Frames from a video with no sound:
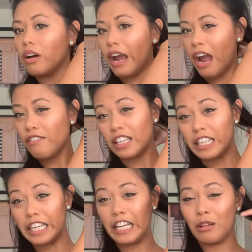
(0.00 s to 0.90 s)
have a
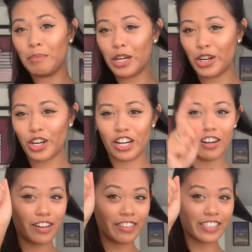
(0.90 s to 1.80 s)
little mirror
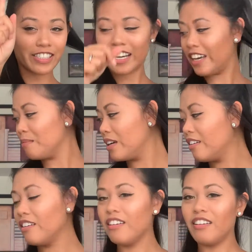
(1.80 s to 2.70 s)
this time,
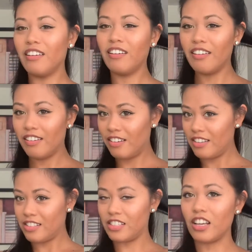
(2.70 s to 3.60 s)

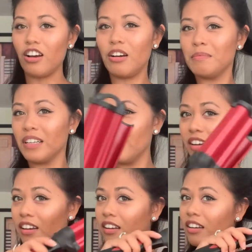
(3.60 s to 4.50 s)
so I'm gonna